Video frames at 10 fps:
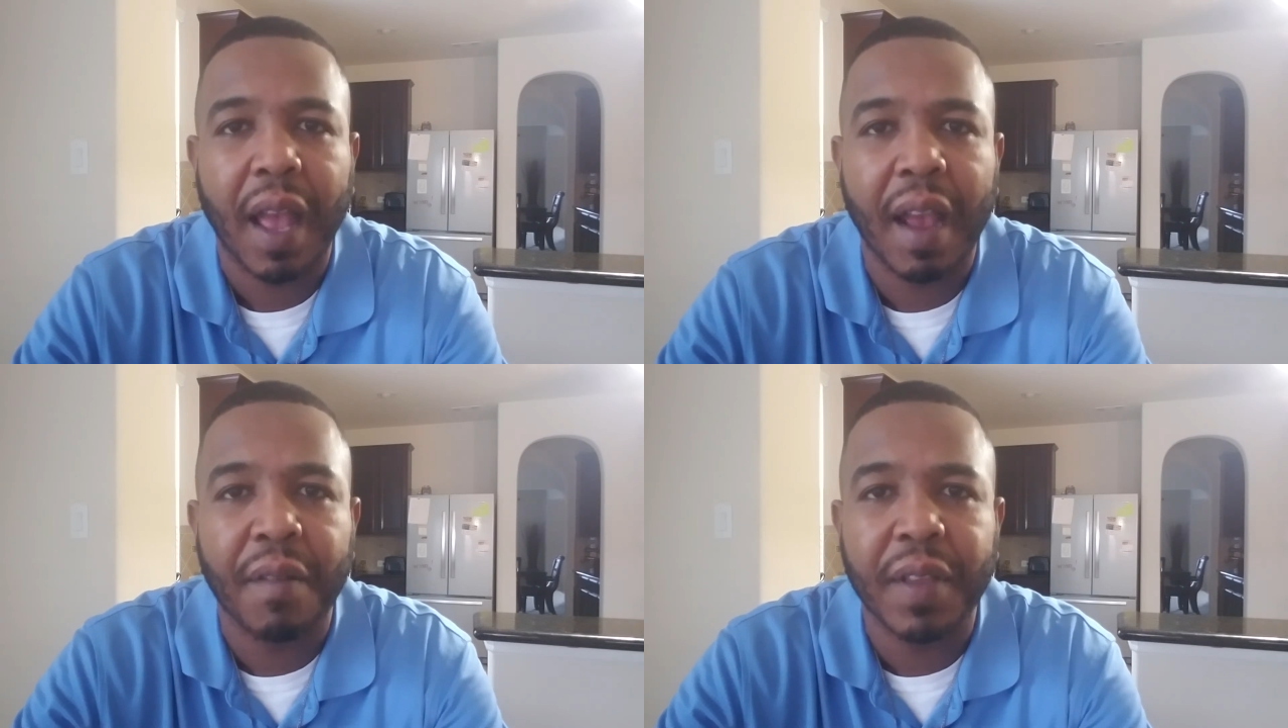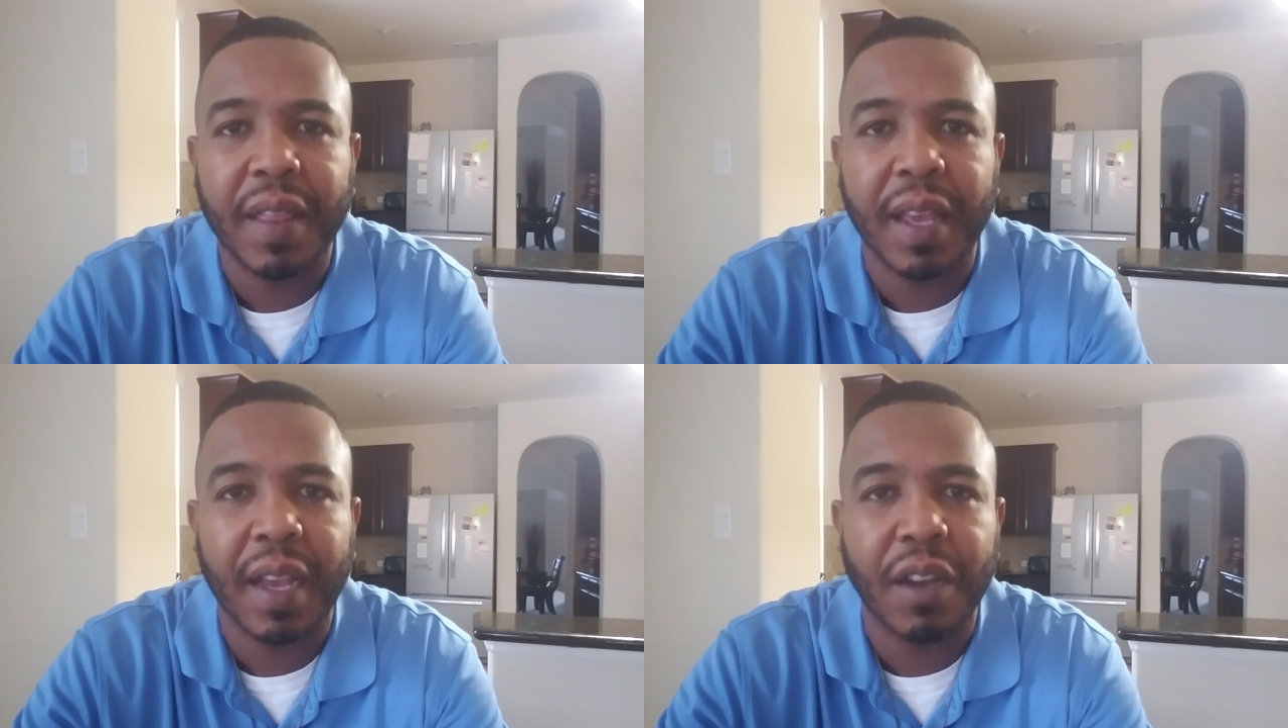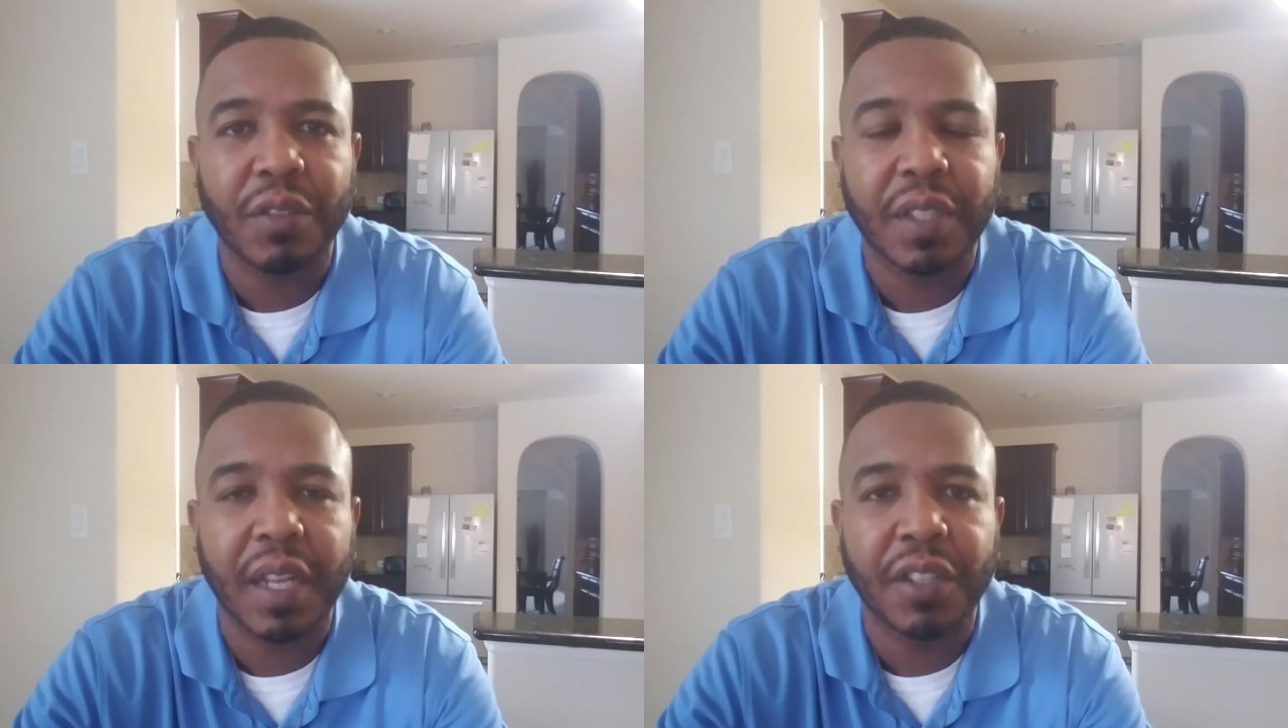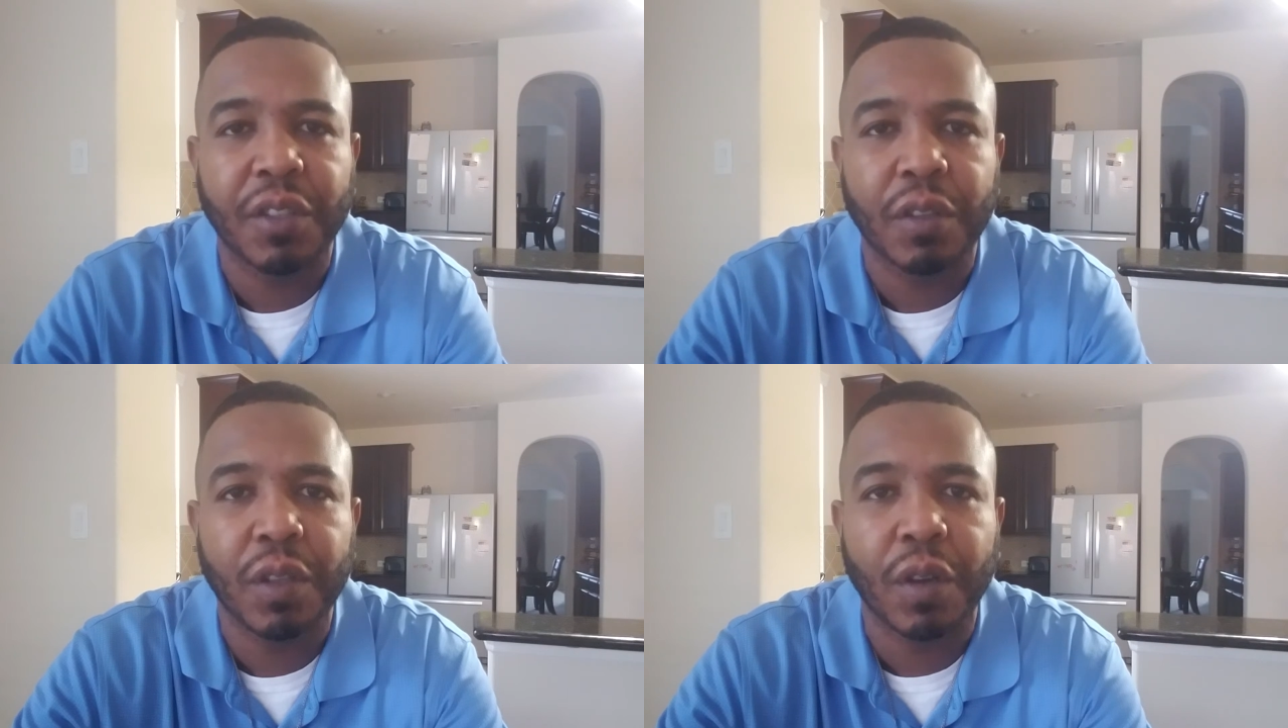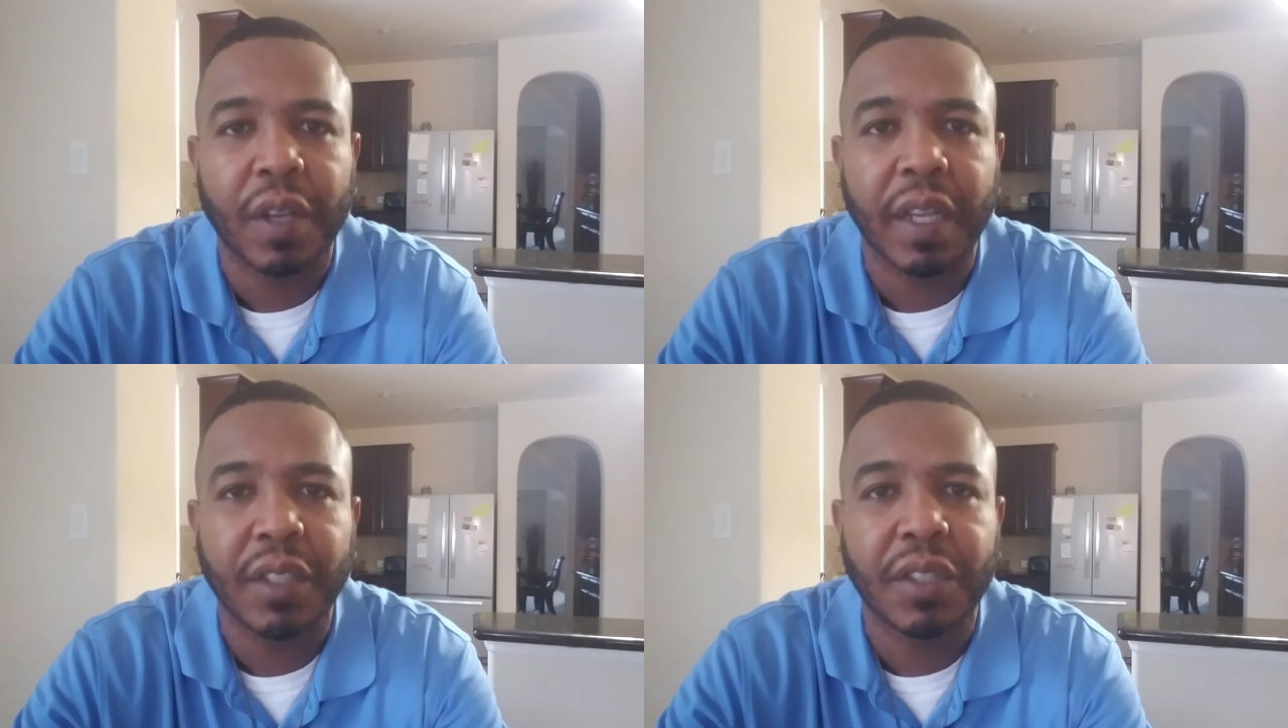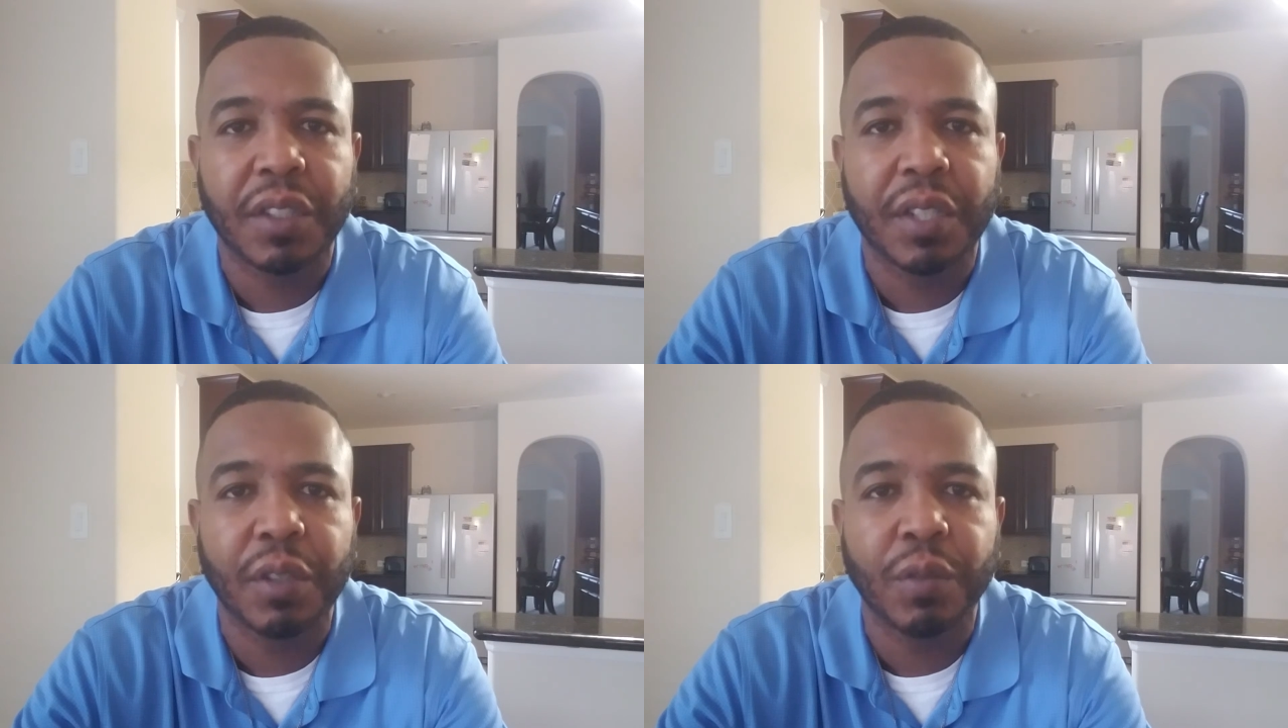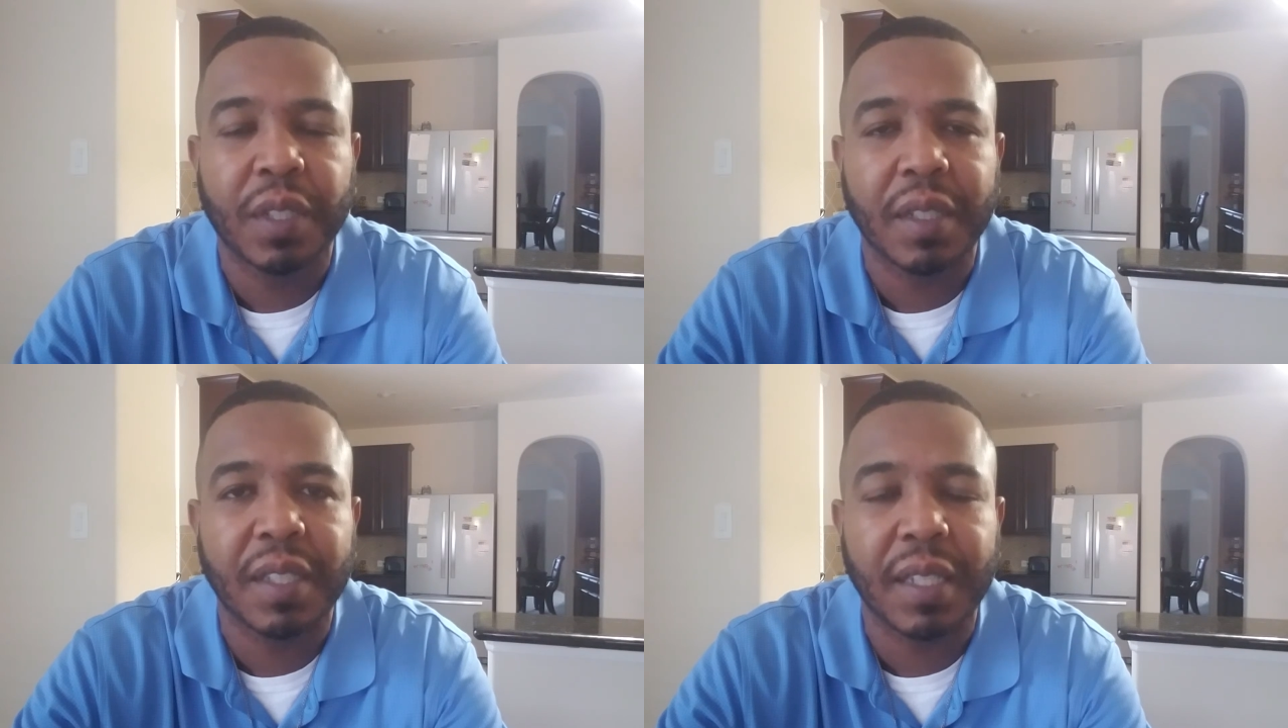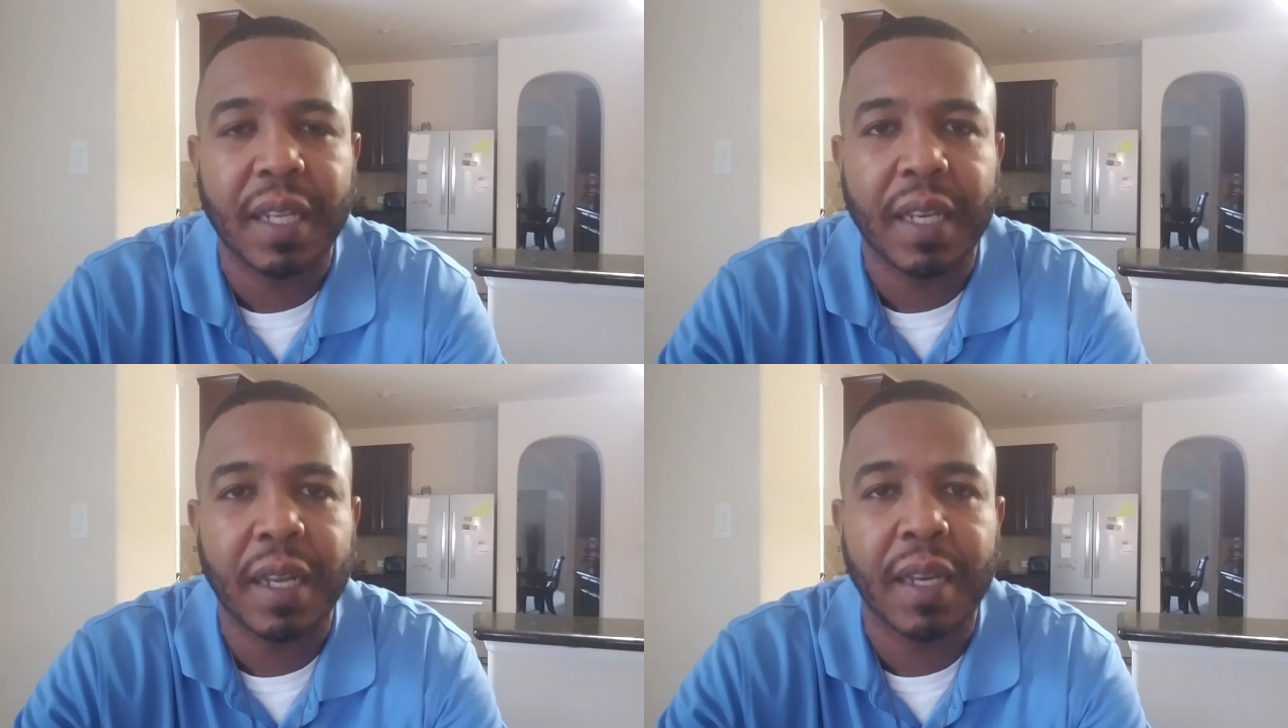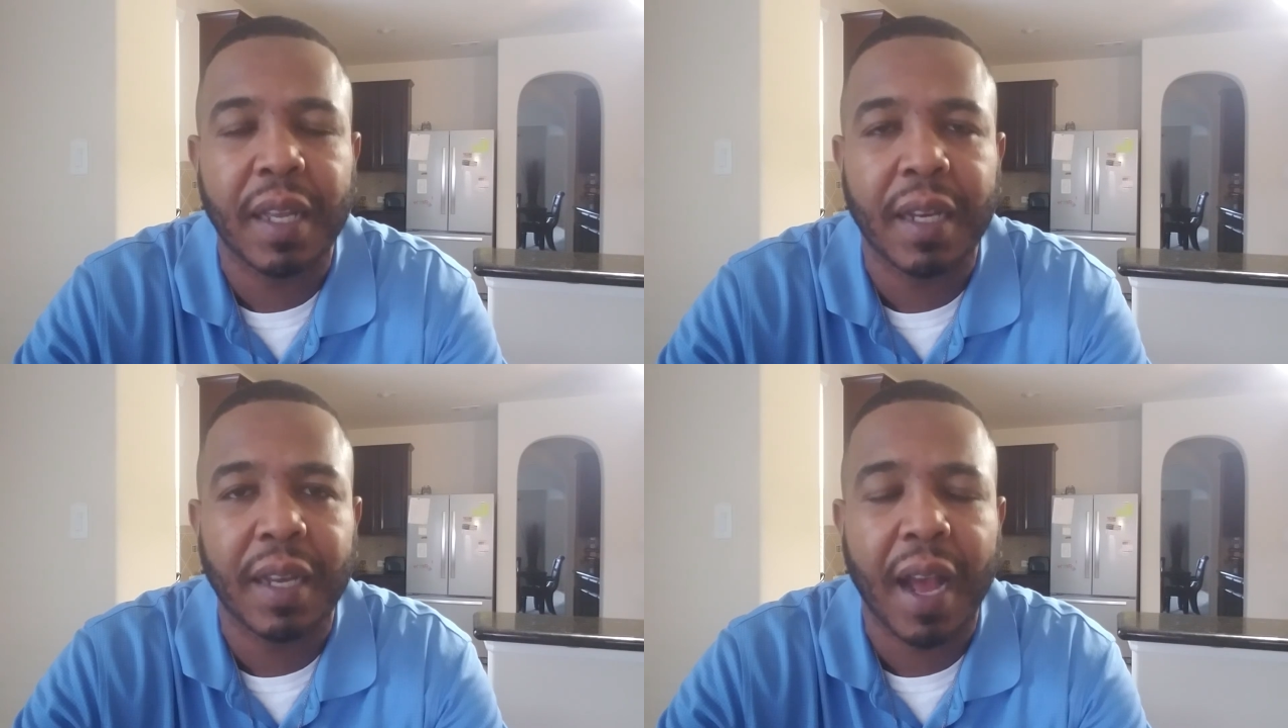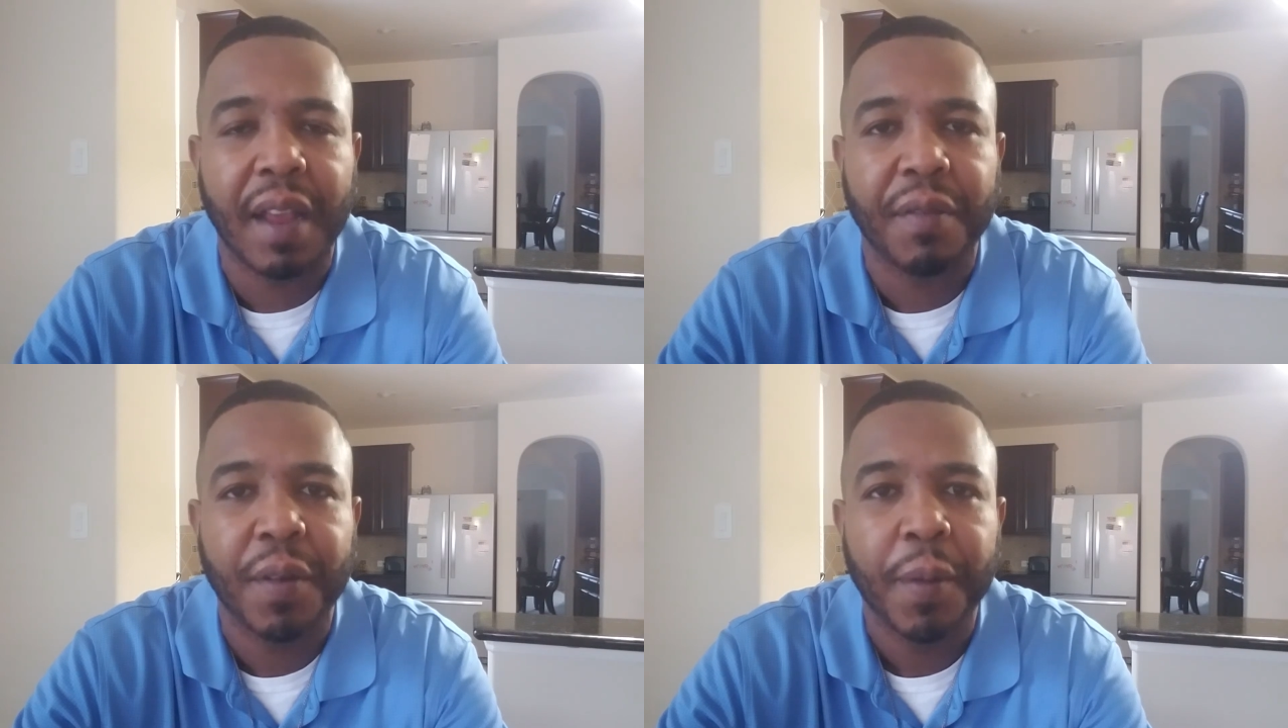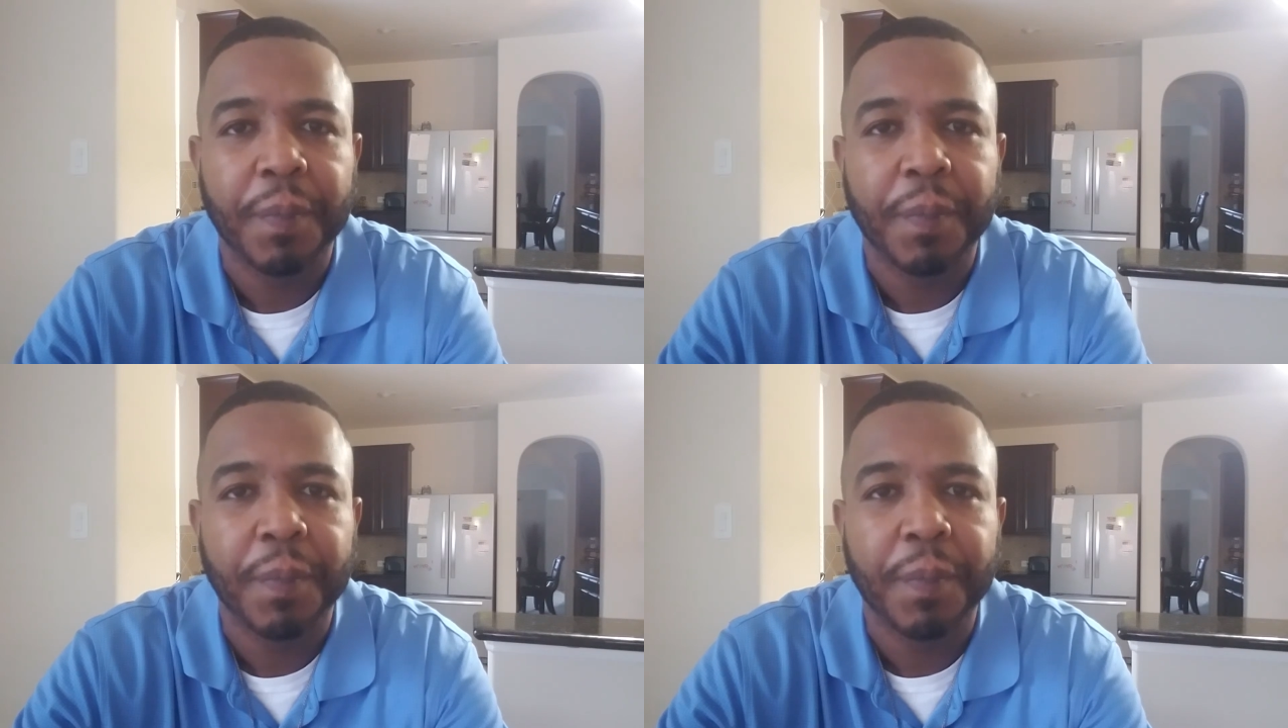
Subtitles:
everything else that you're looking to succeed in life.